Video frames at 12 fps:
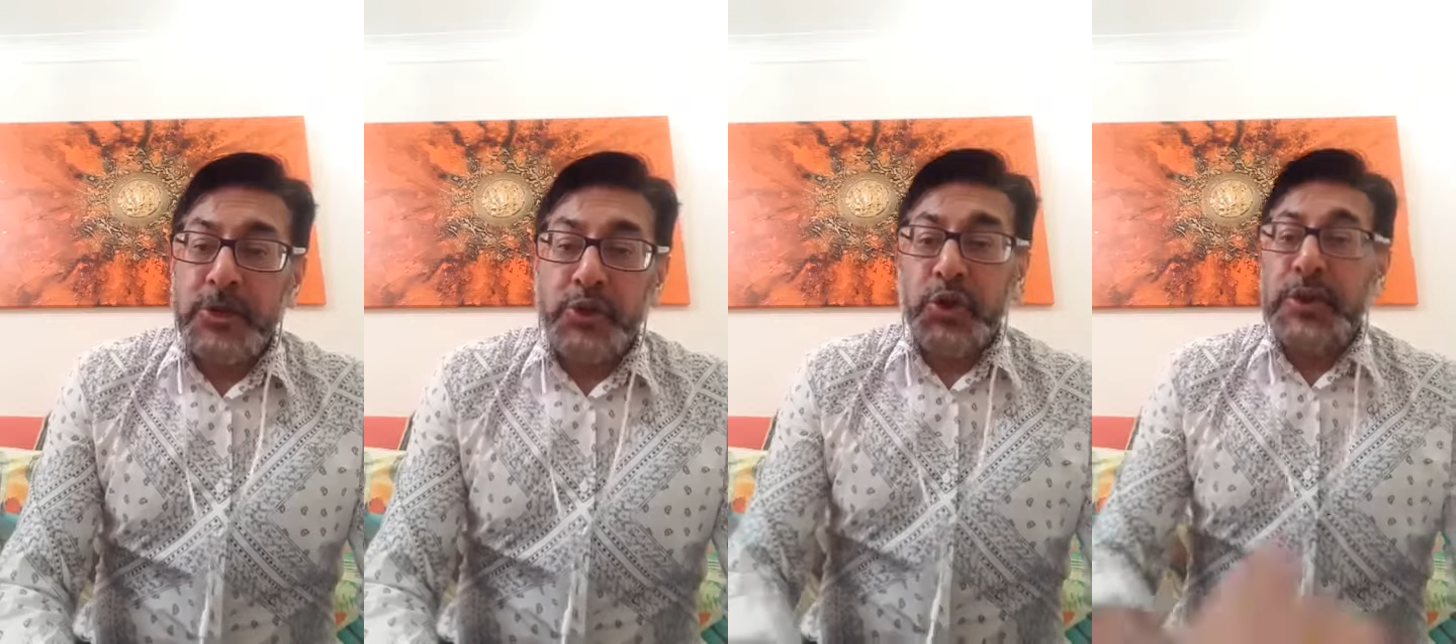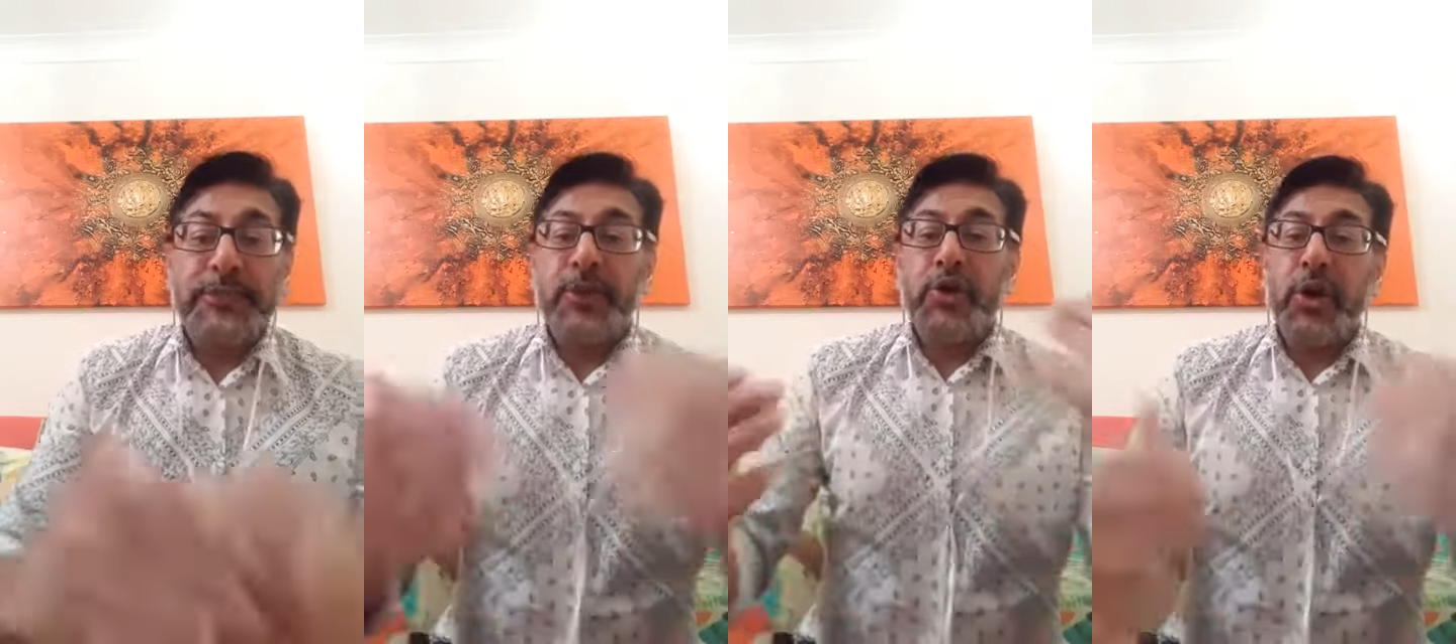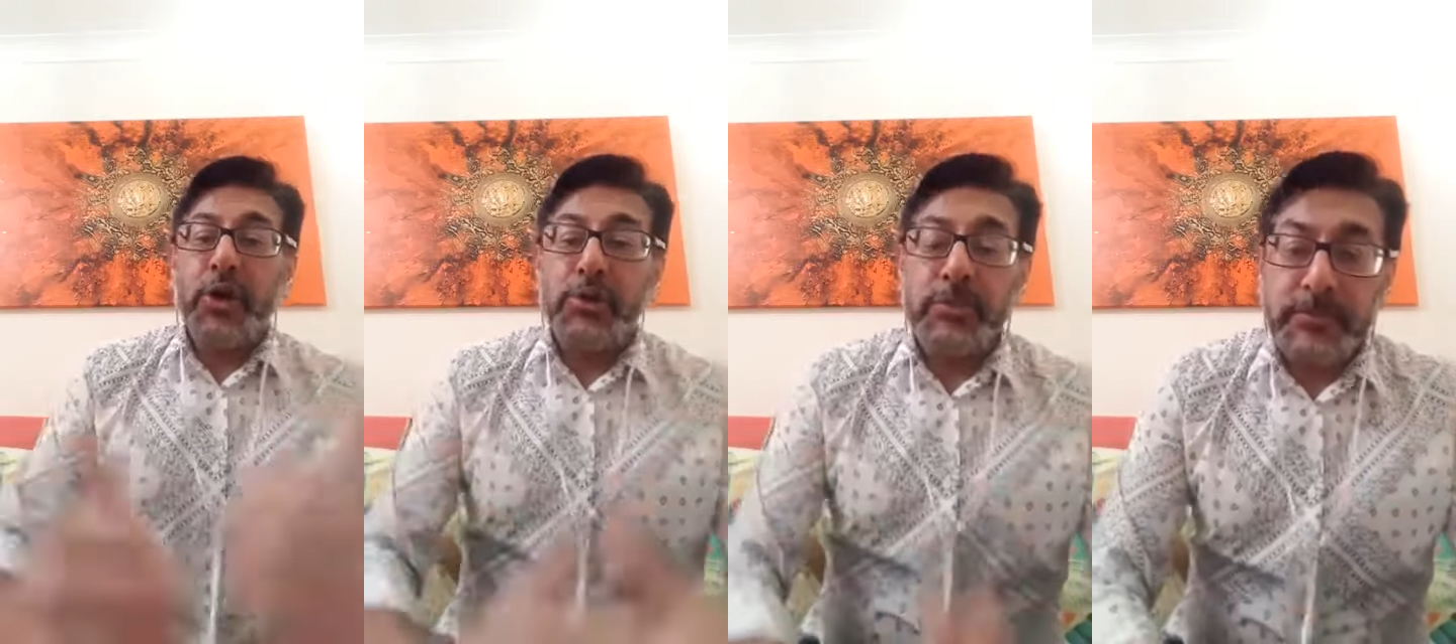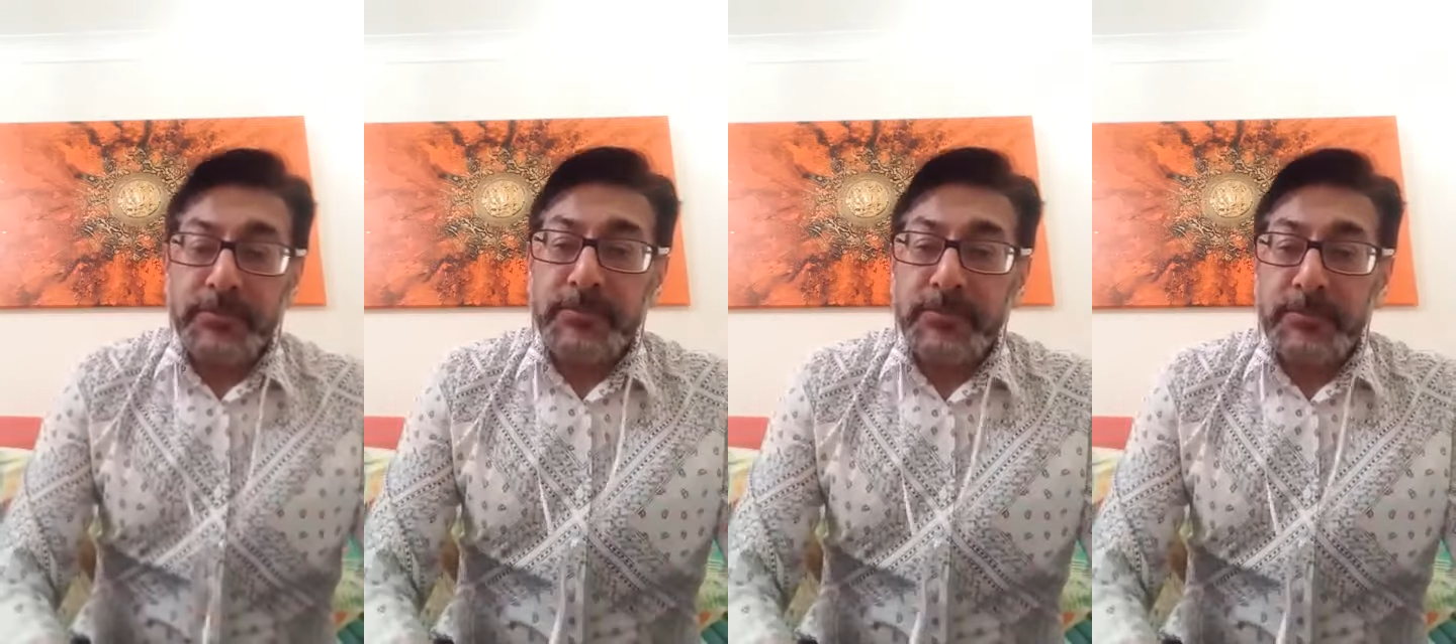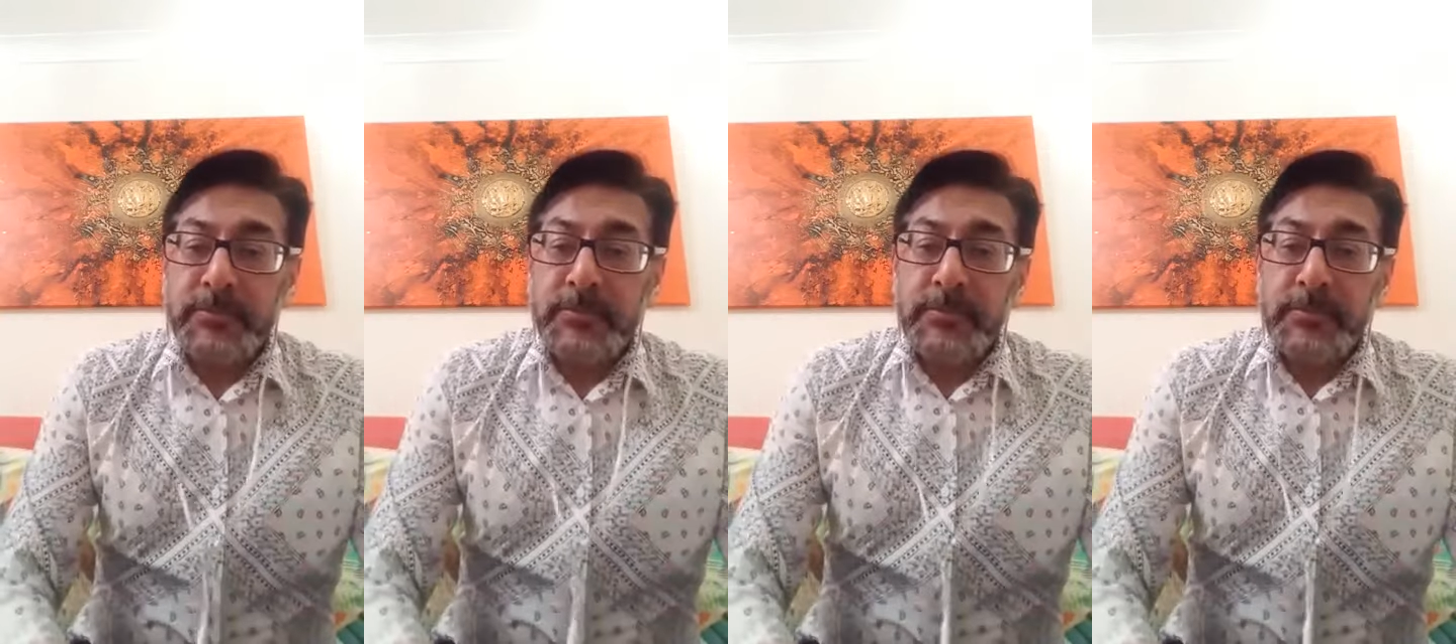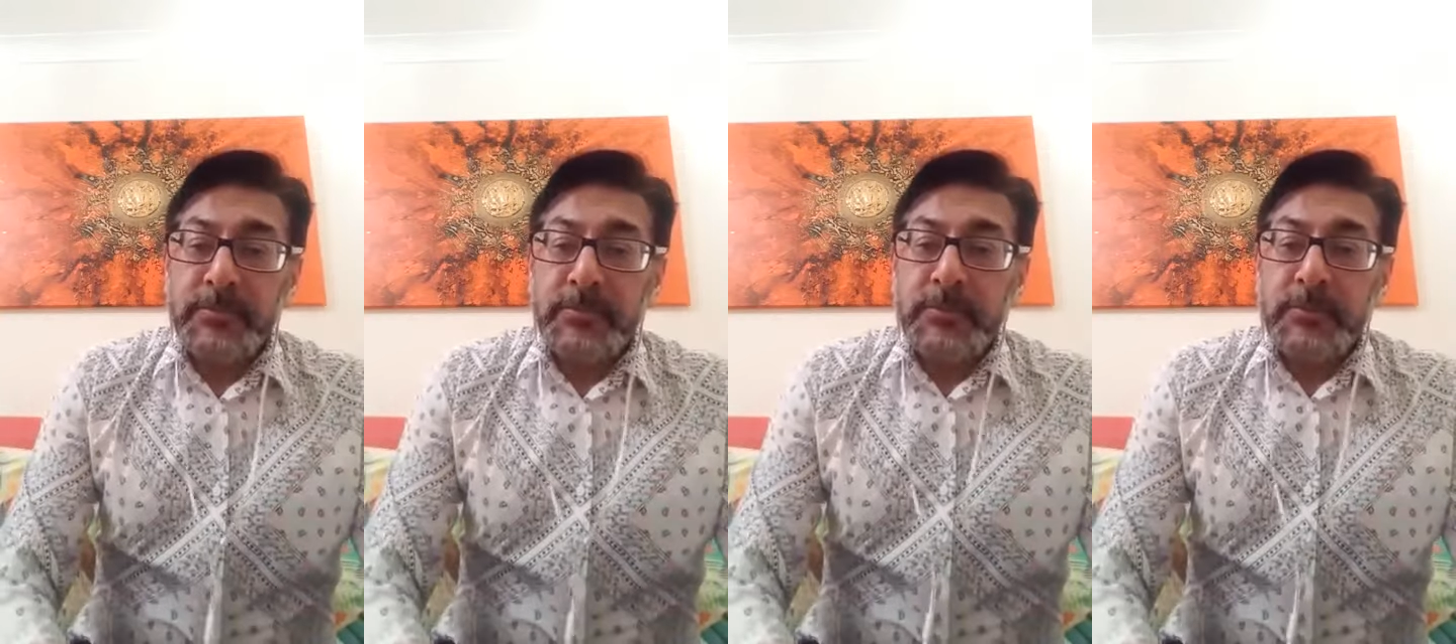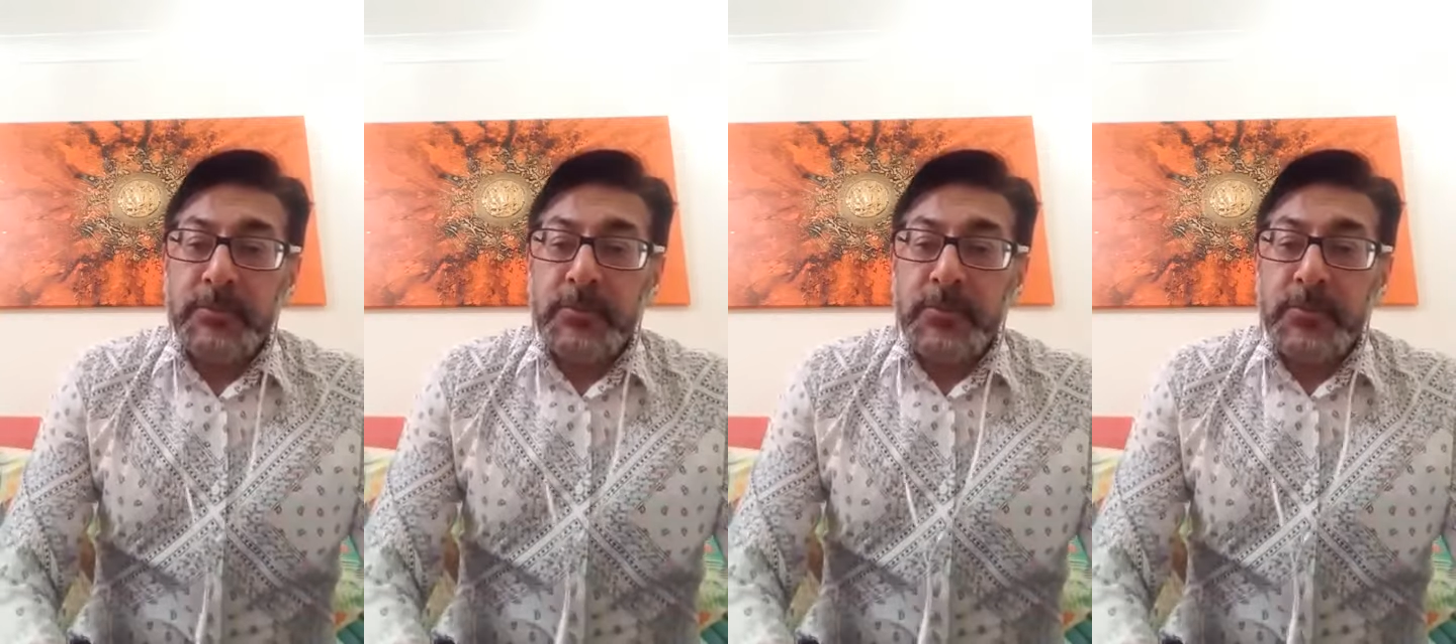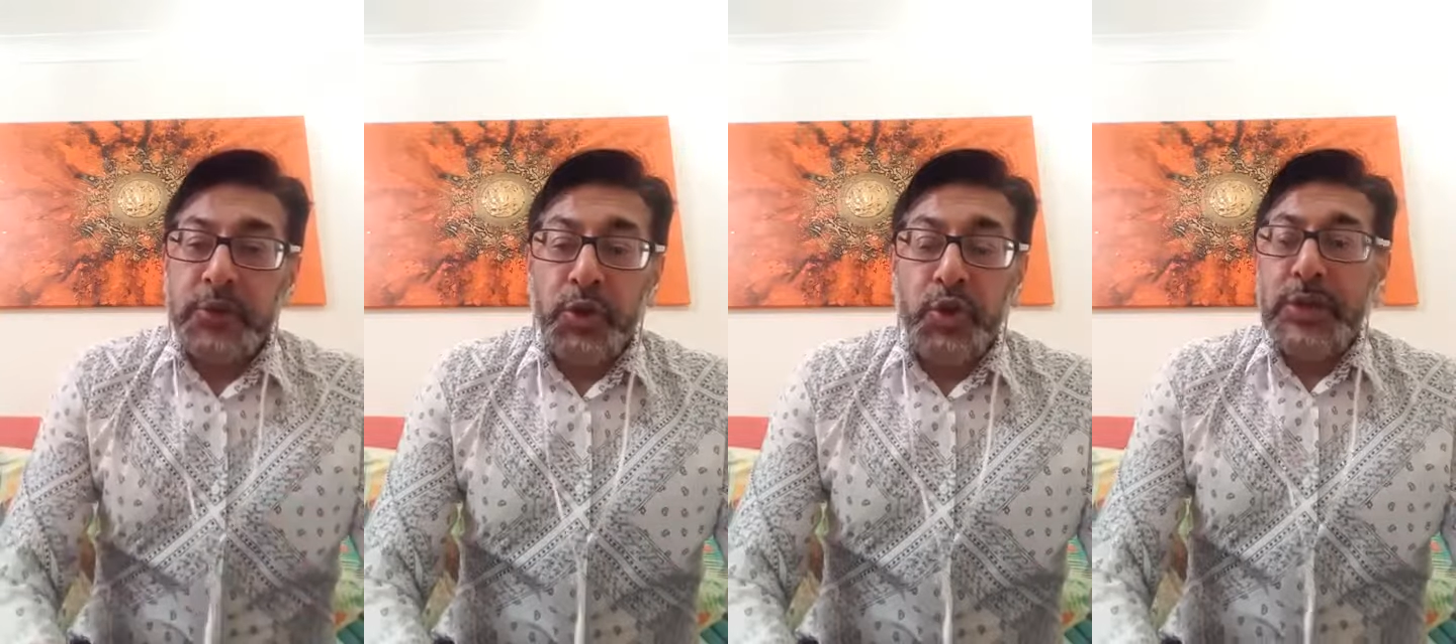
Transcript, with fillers: So you never grow. So